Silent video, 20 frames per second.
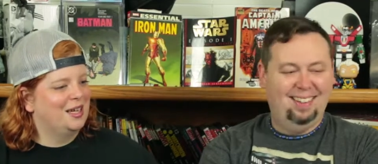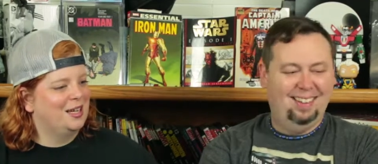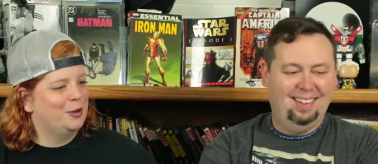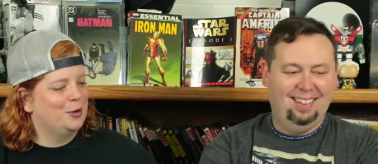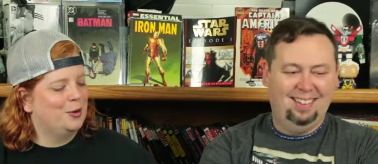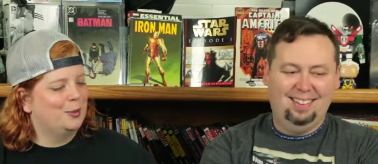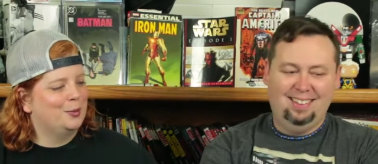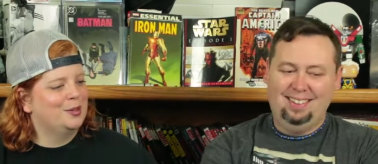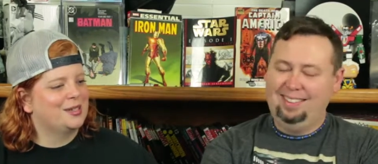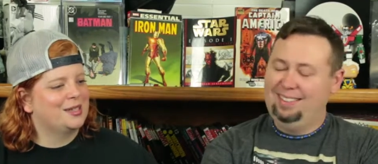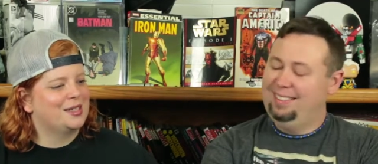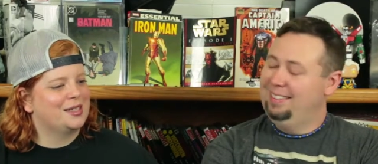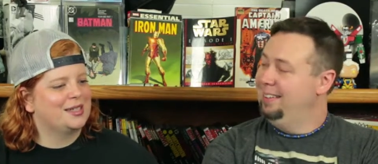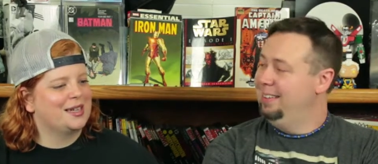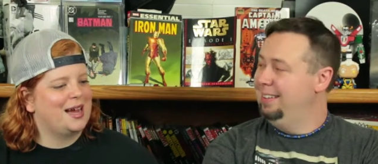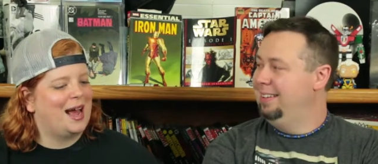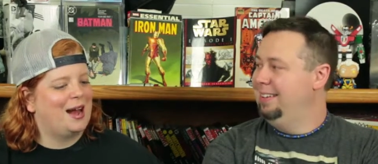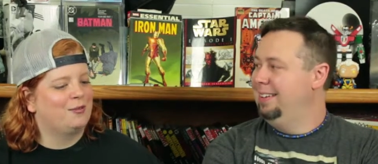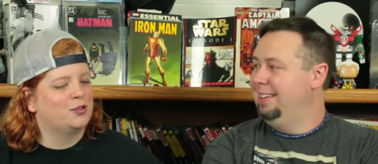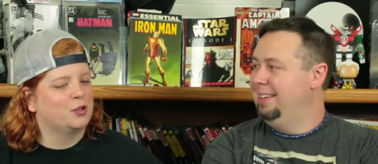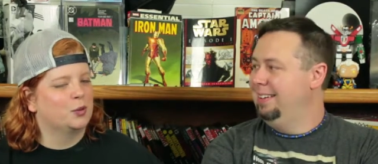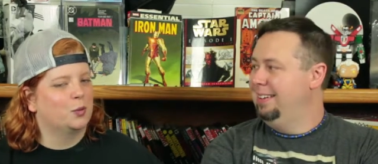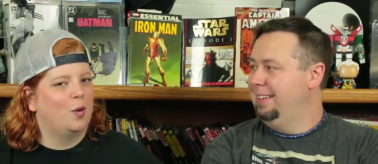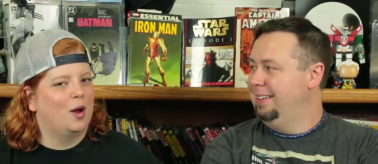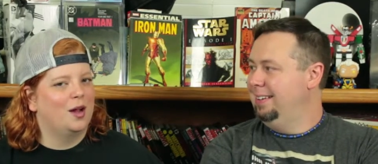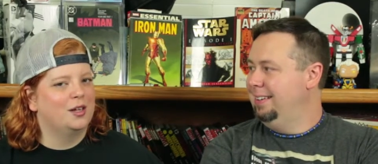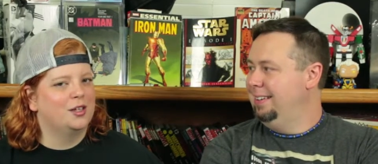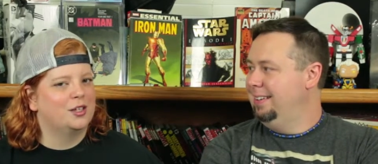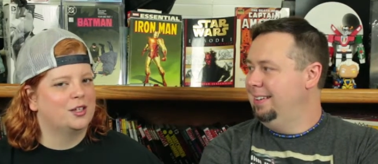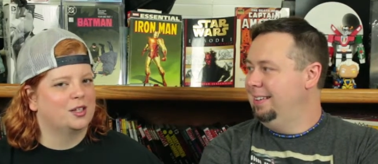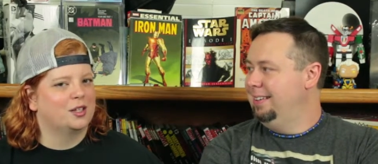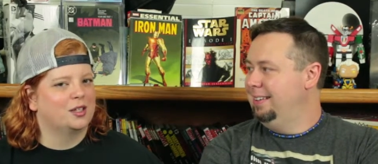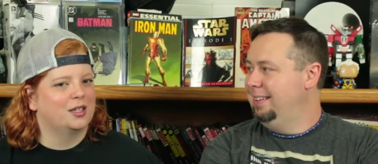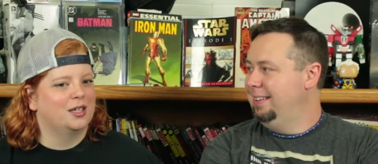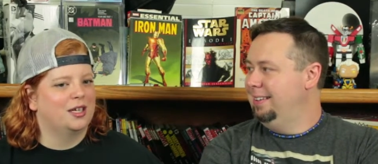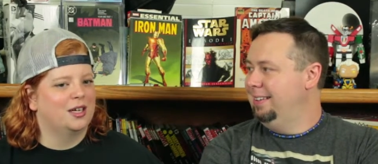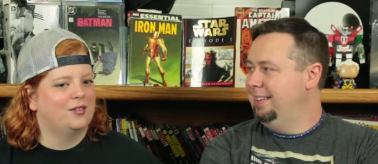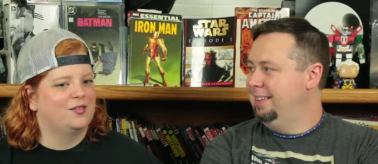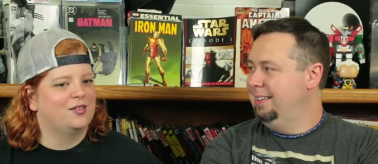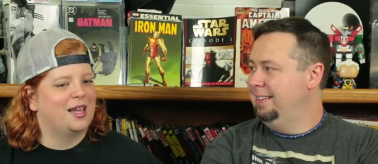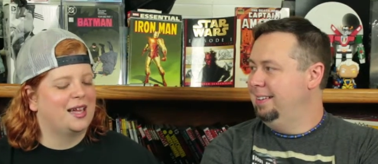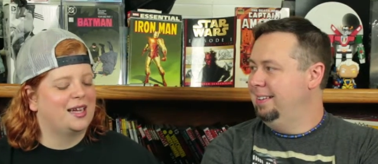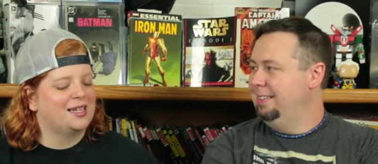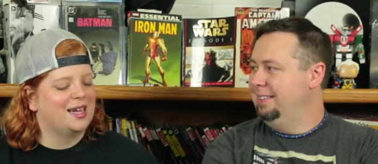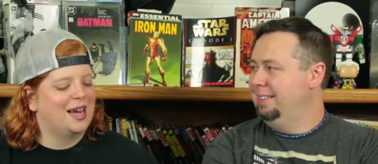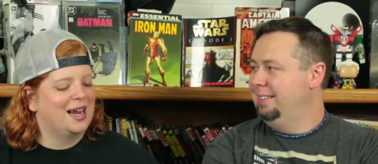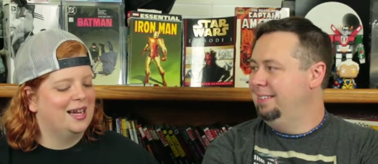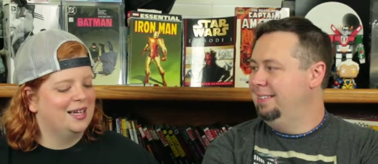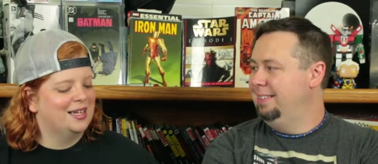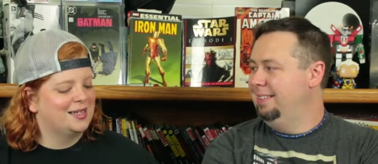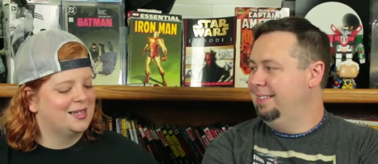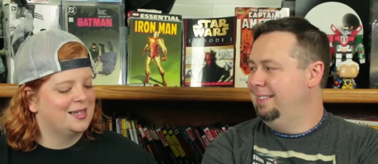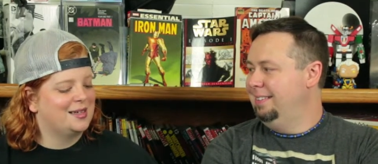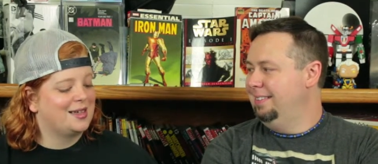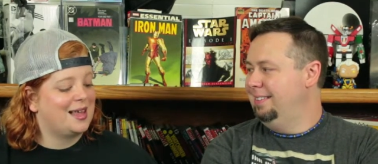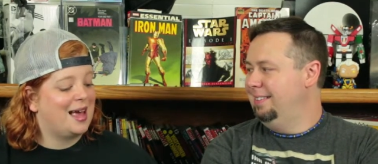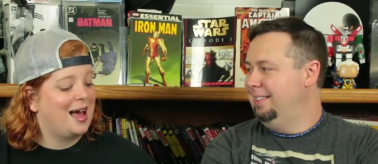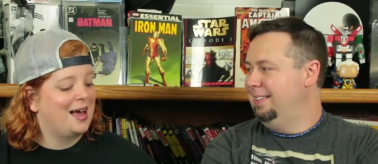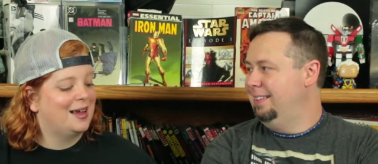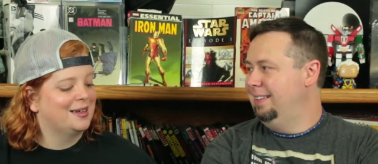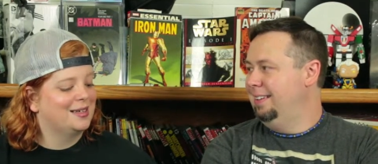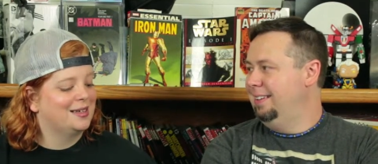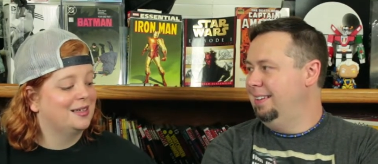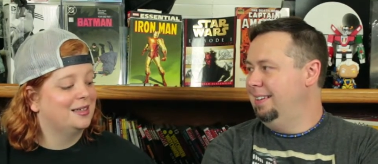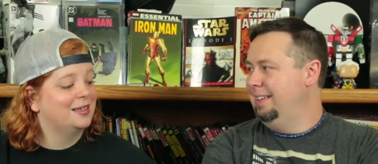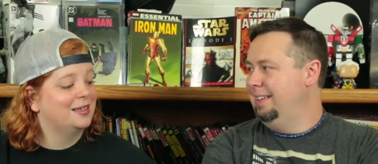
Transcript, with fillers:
Speaker 1: you almost have to wonder if they take it to that